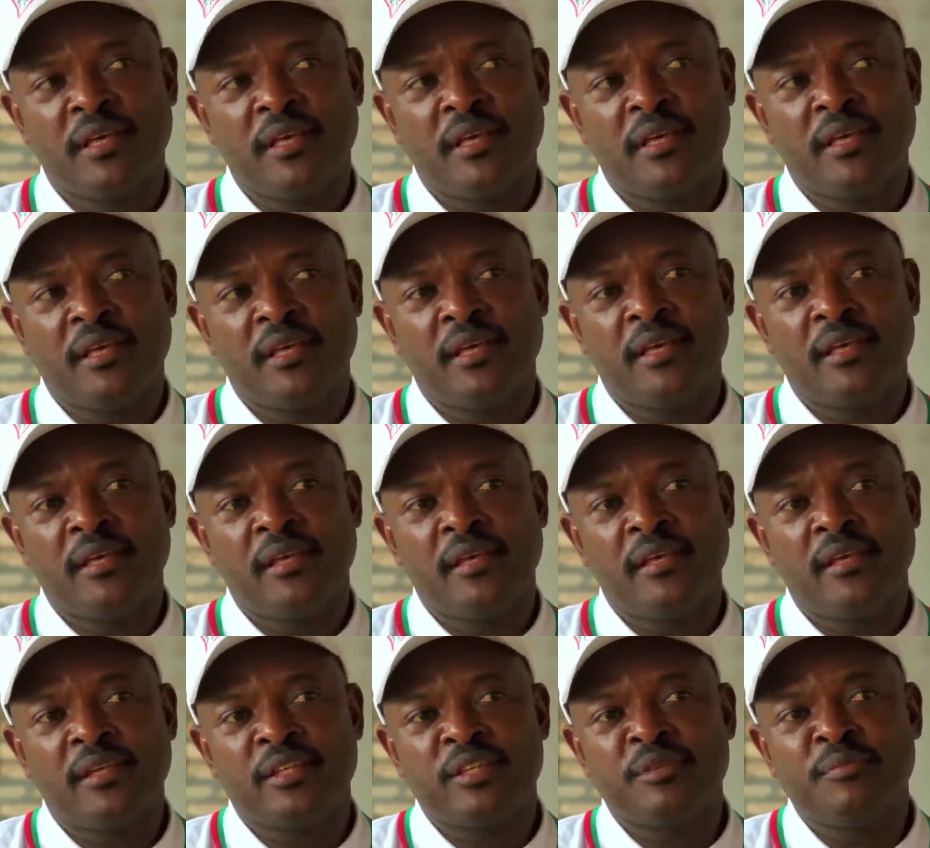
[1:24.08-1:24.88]
Uh,
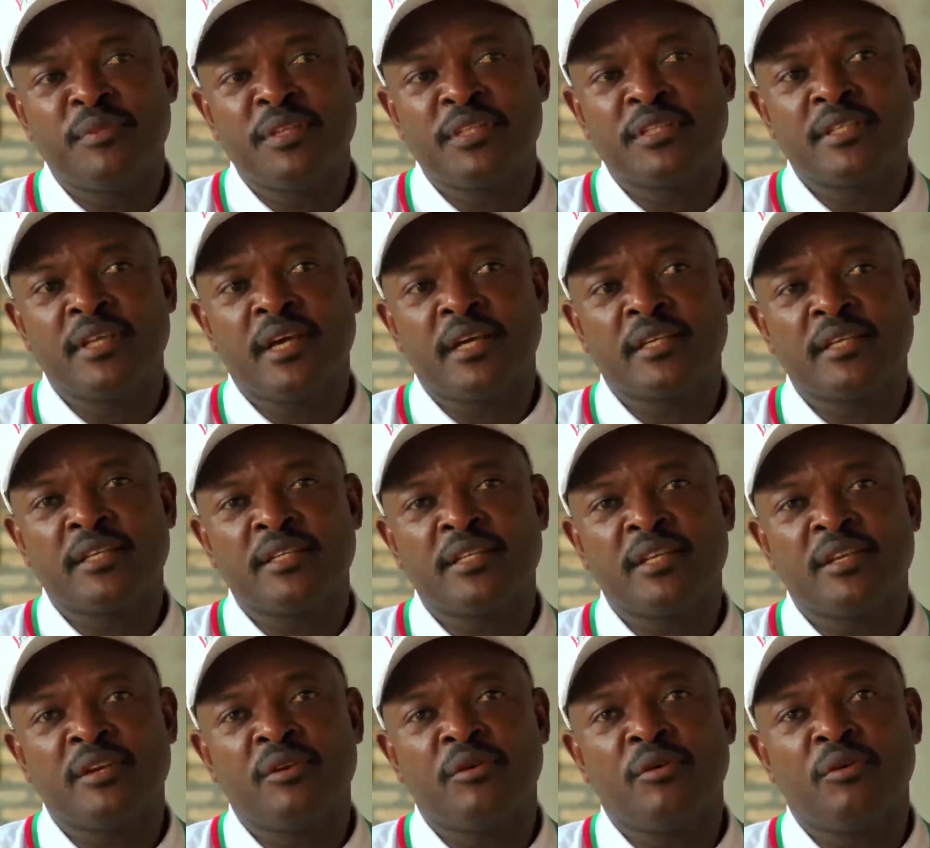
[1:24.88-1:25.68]
it means that
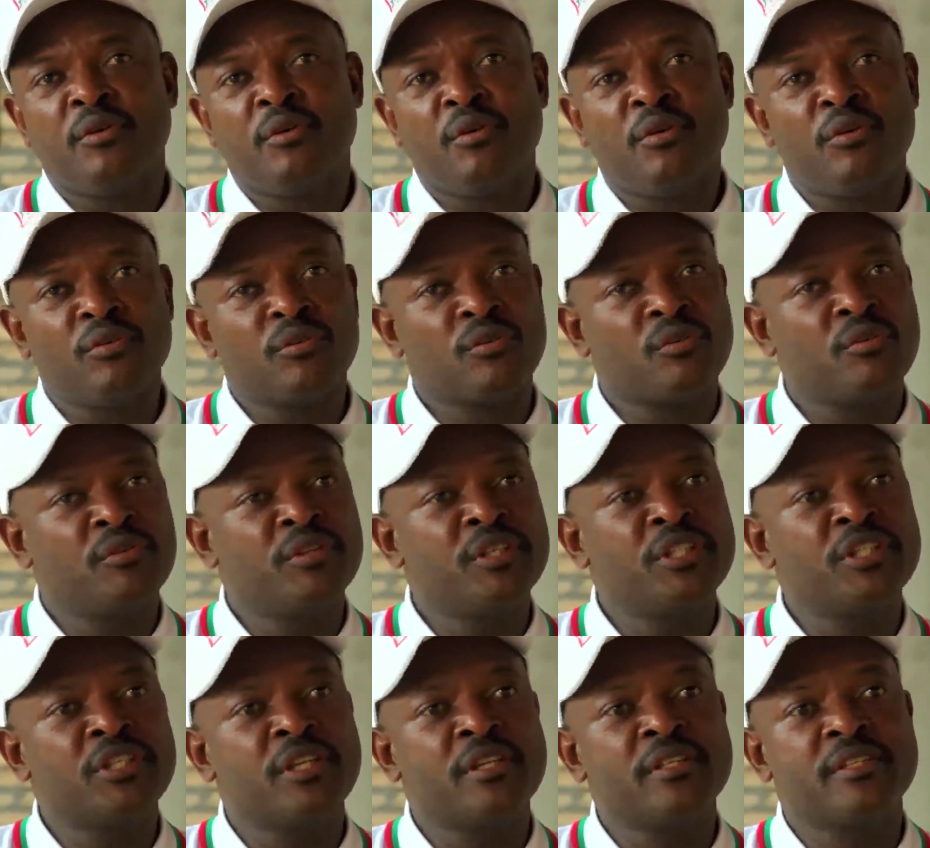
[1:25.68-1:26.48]
the, all
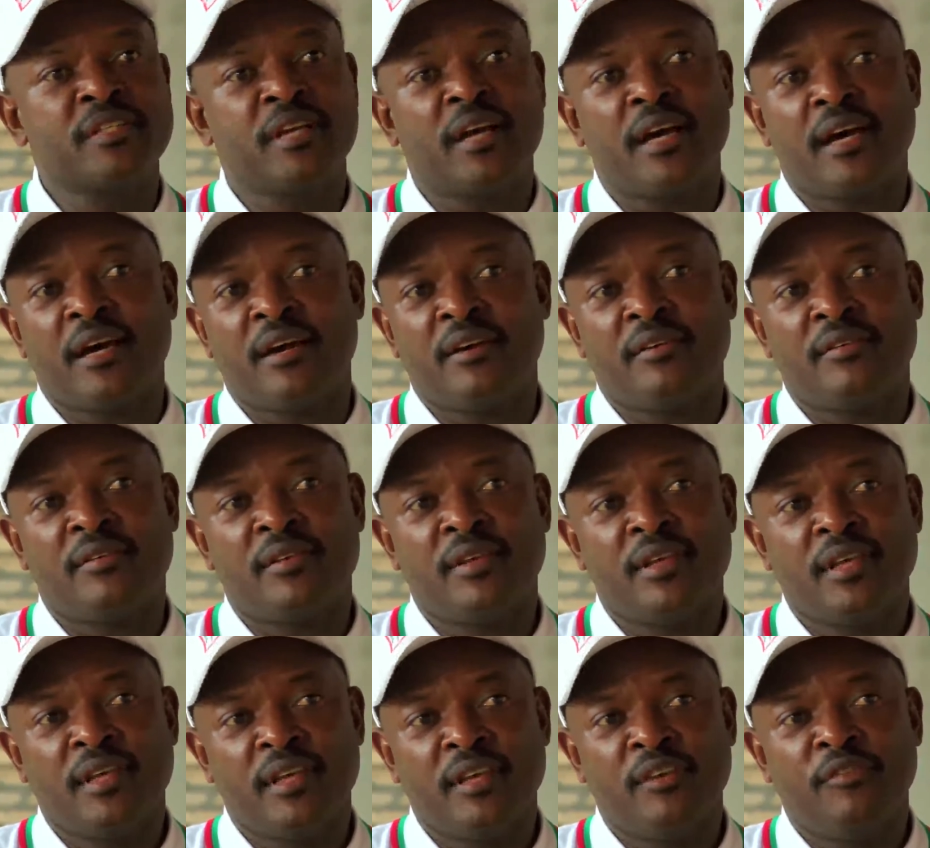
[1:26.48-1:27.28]
conditions are
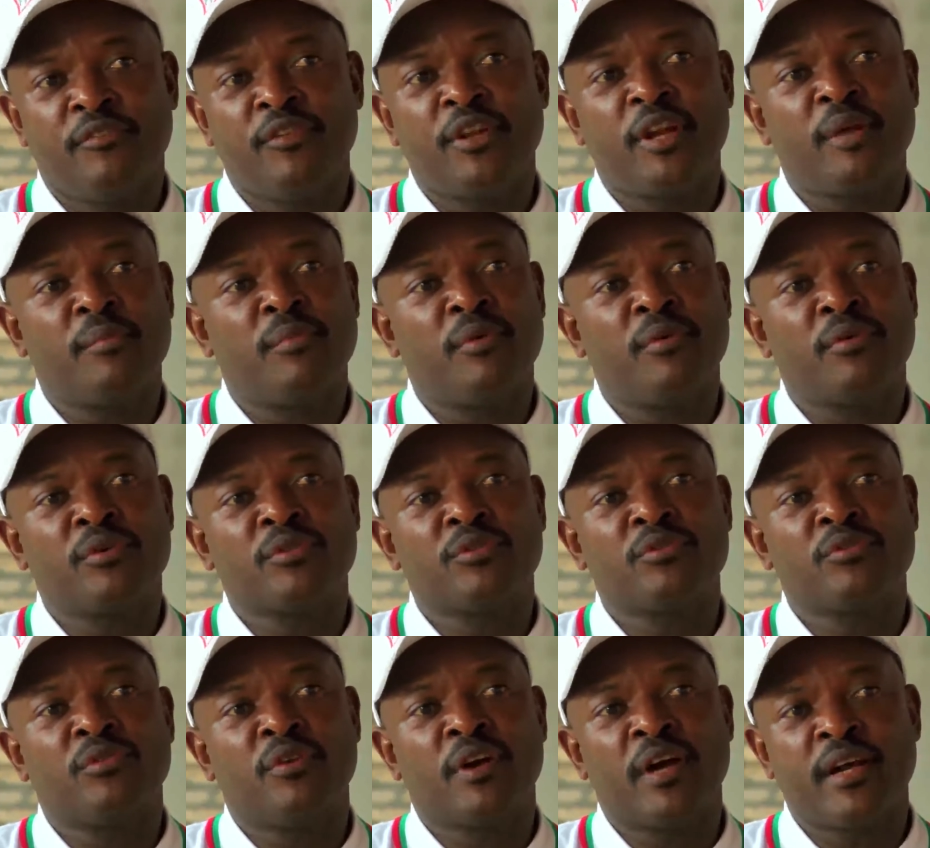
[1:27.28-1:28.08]
available
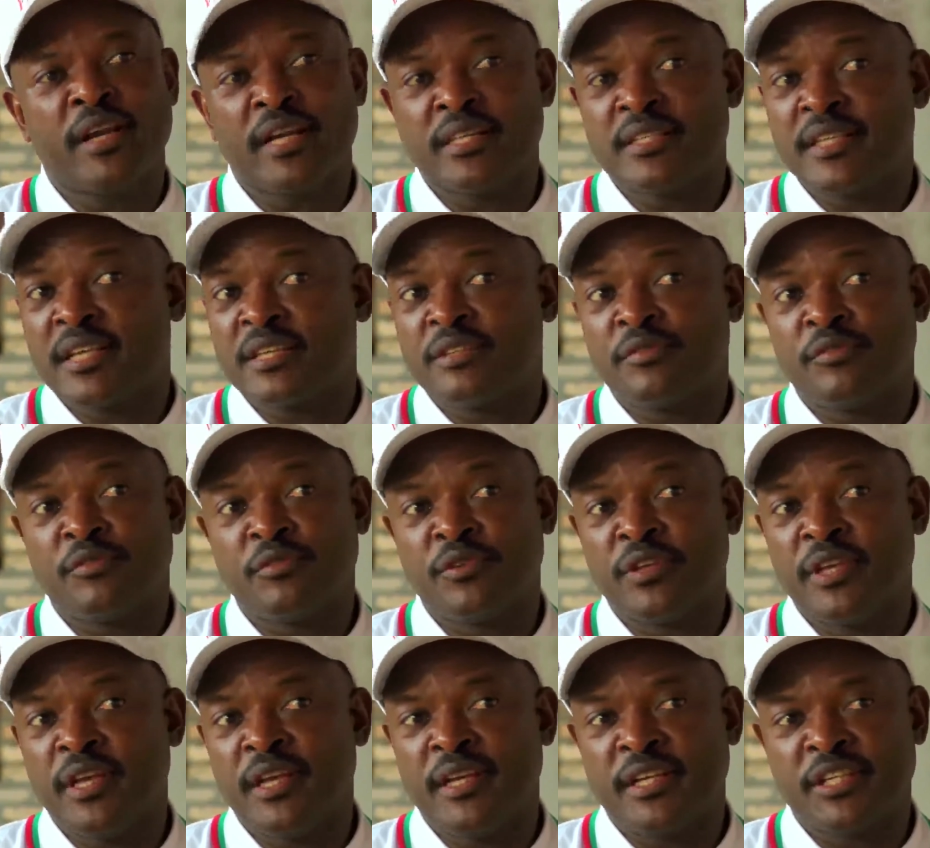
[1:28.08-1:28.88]
to organize
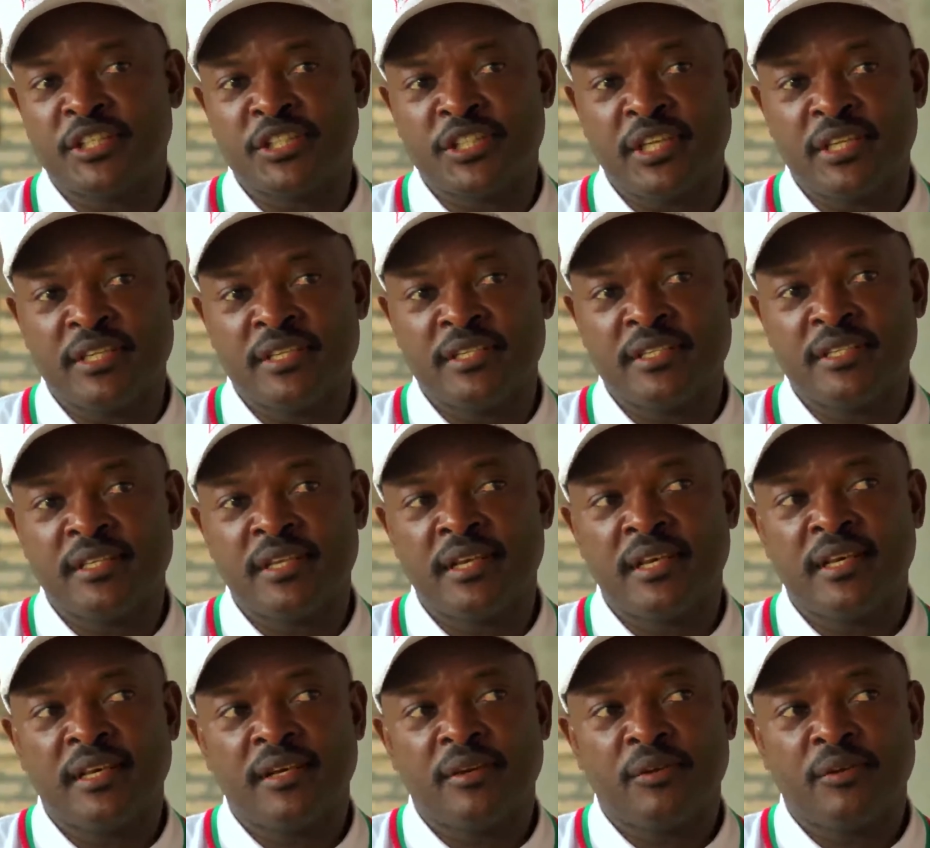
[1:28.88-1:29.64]
successful elections.